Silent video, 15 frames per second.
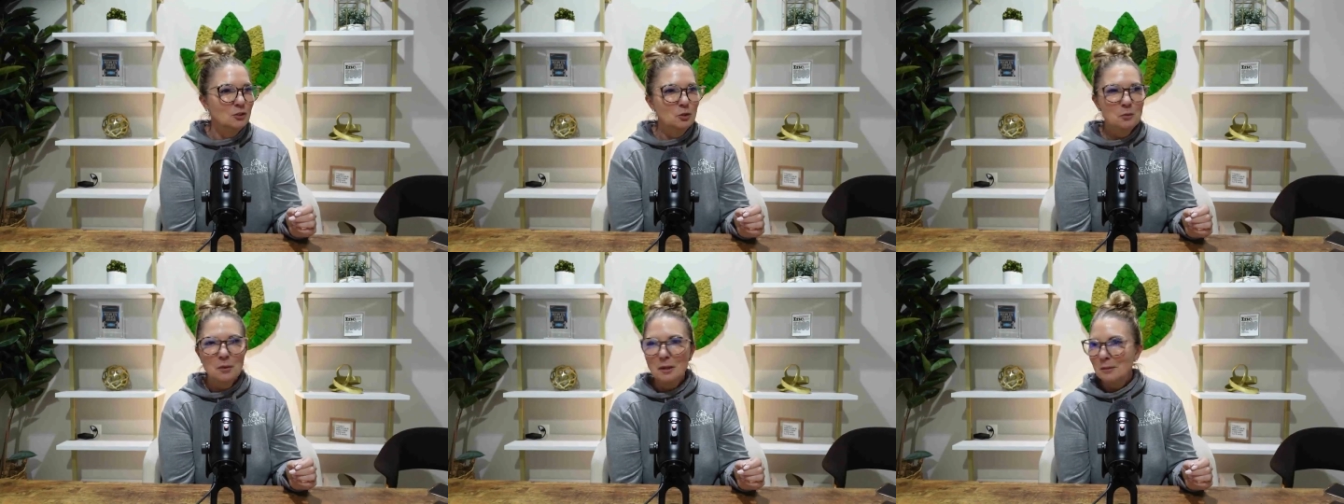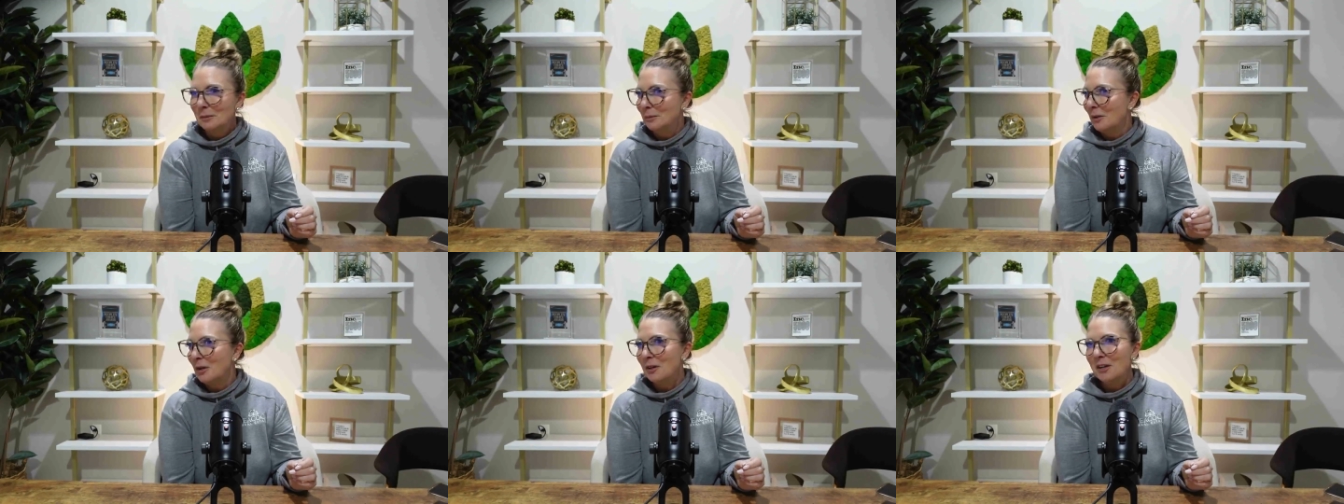you
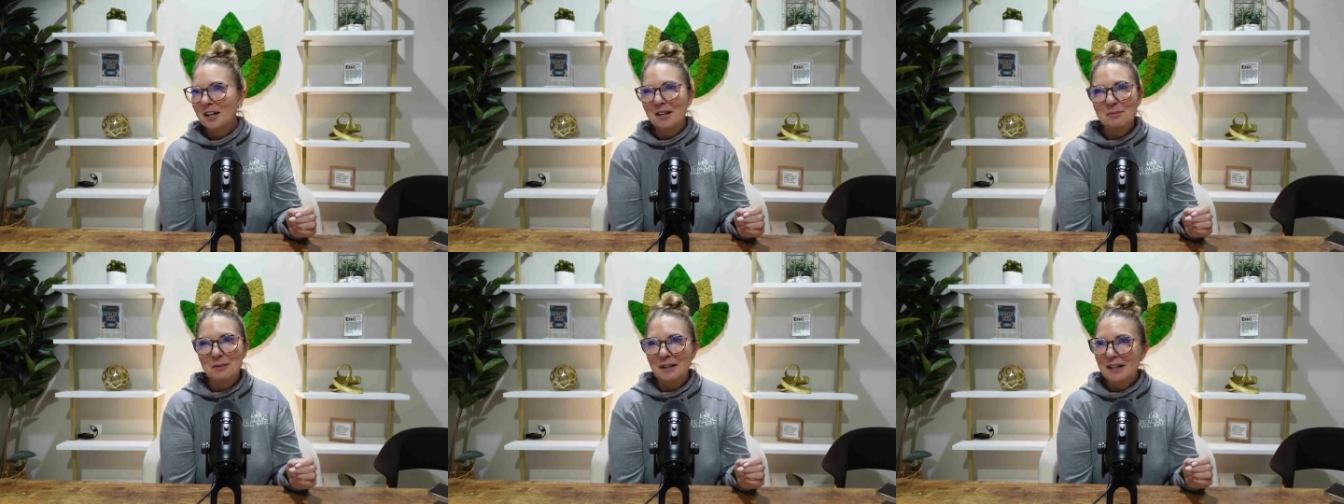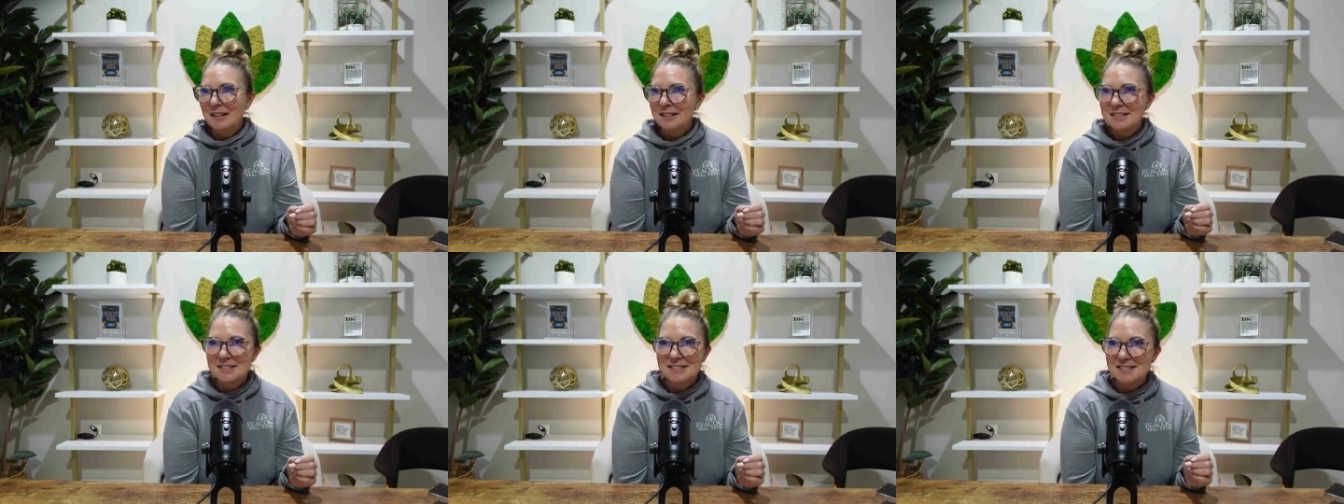probably already got
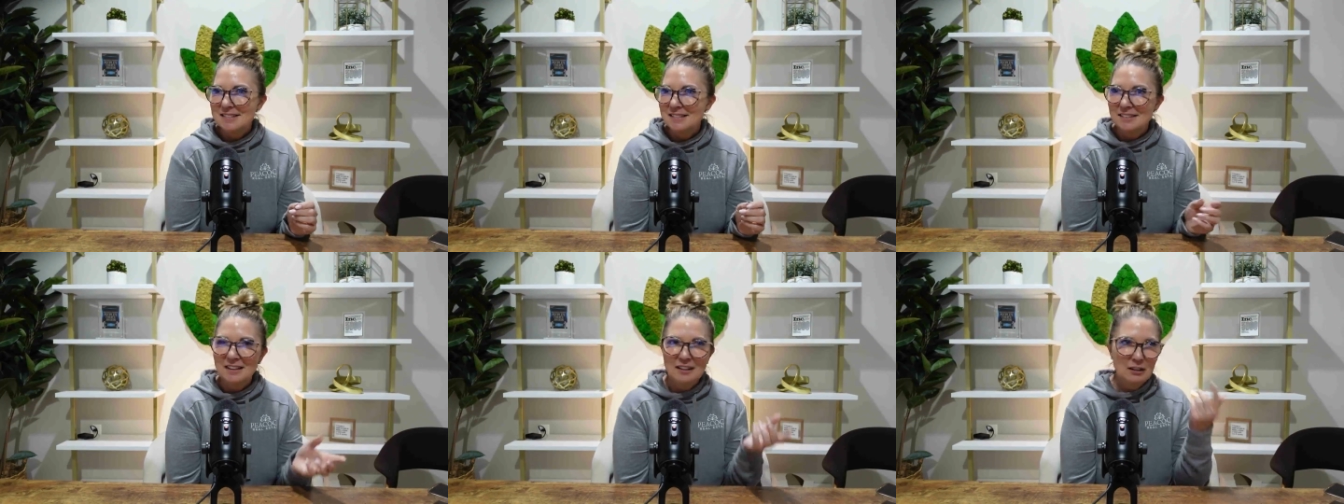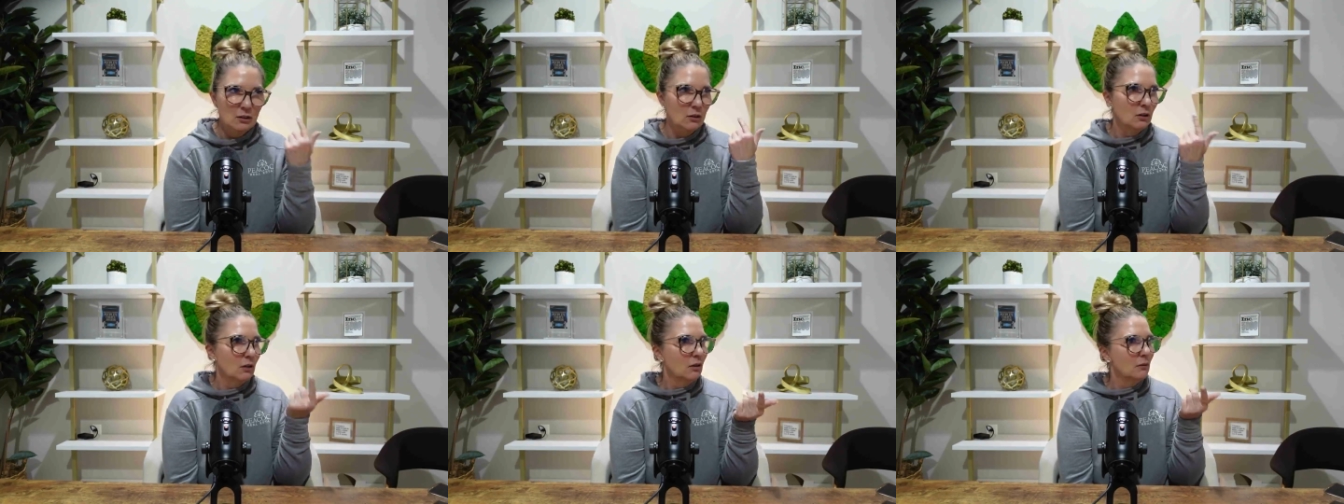plans like, oh,
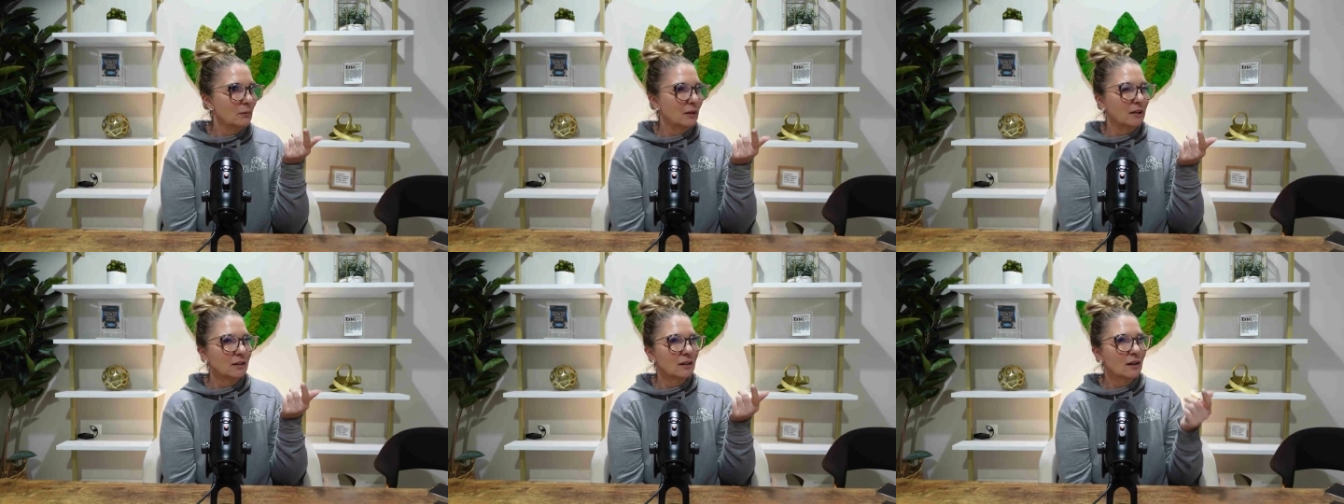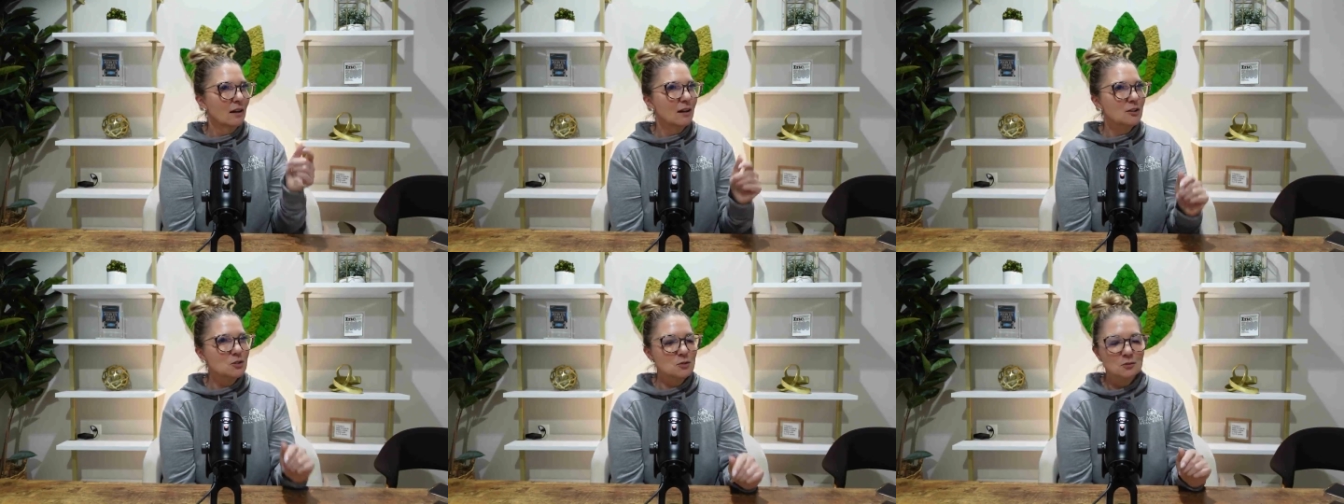I, oh my
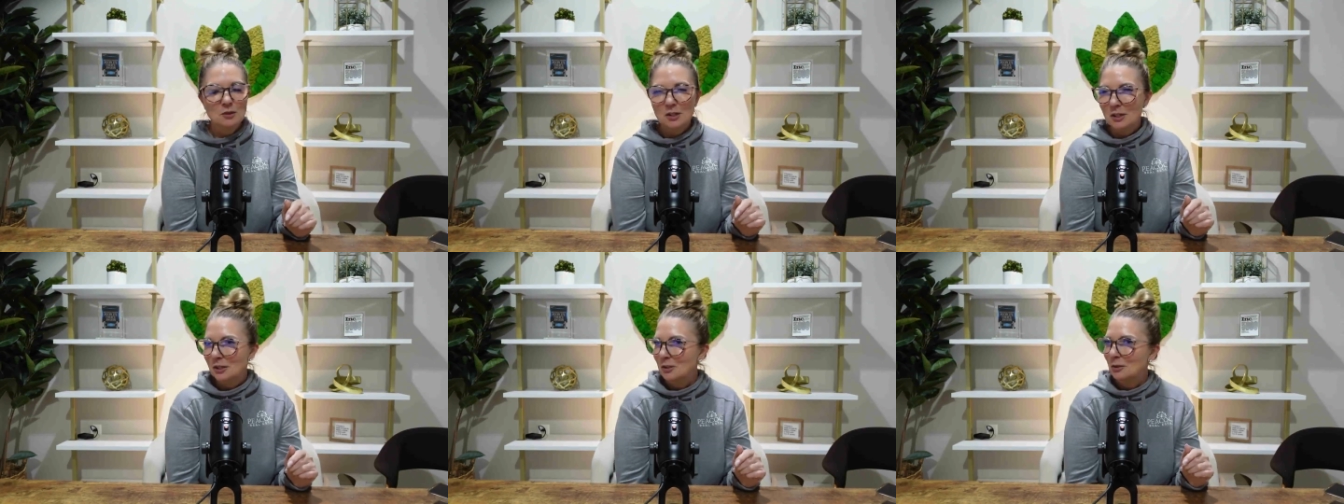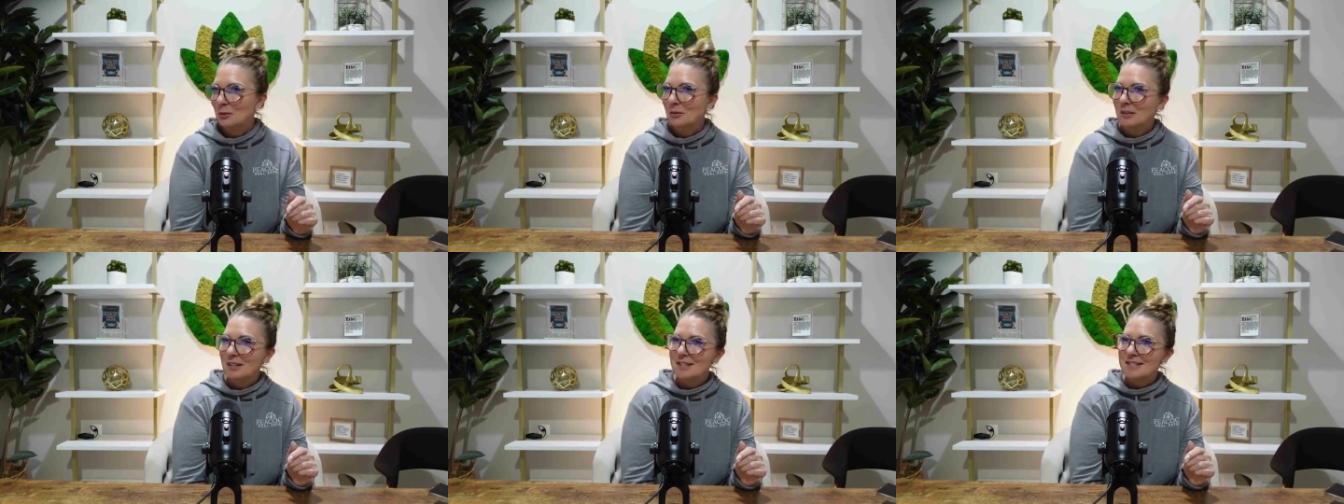gosh, we're going to
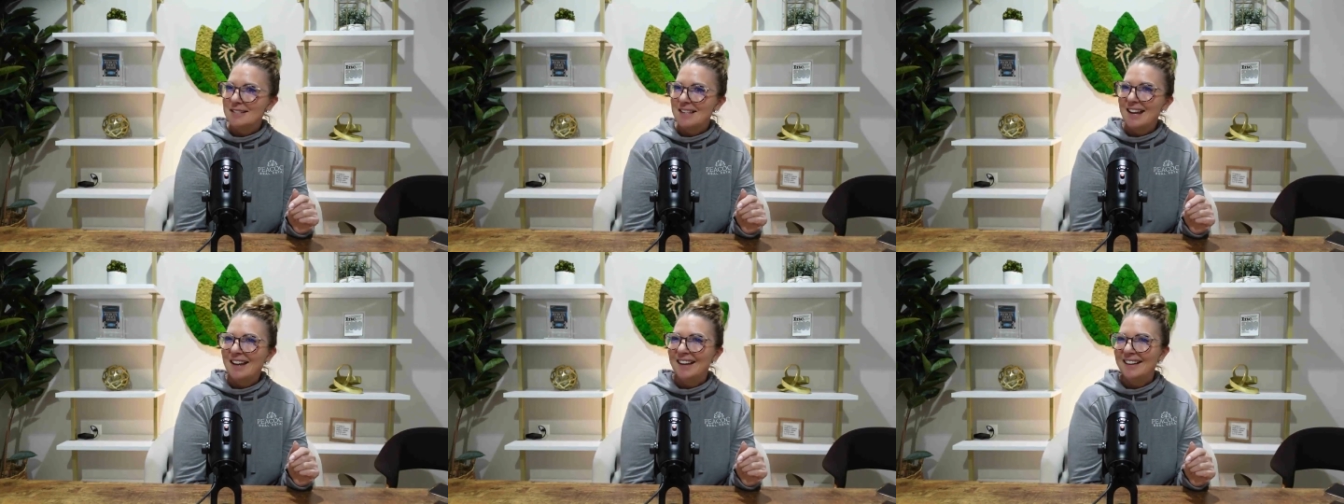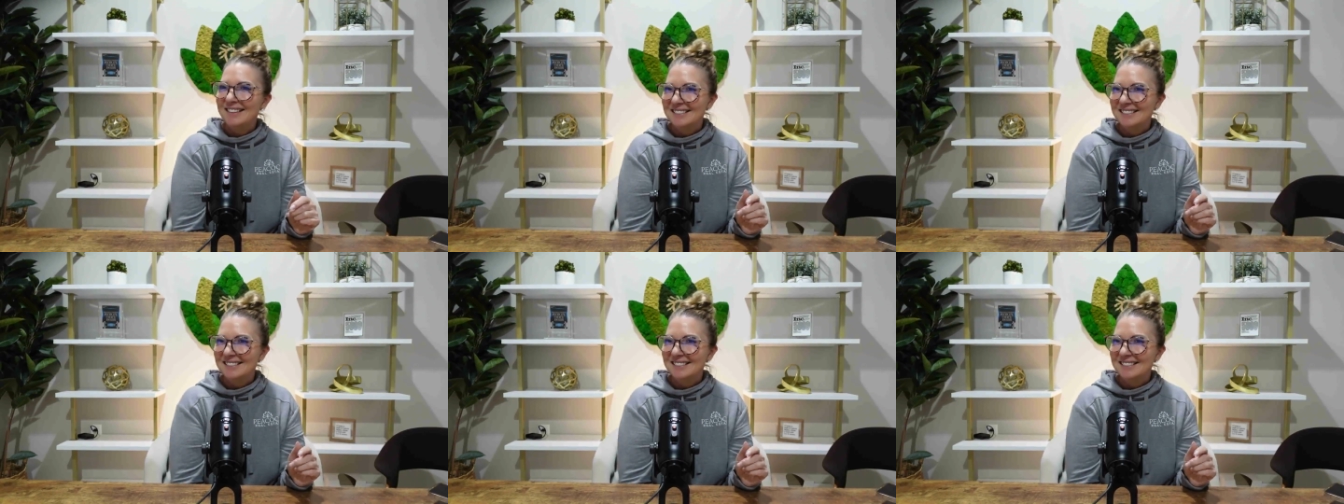do this, it's, that,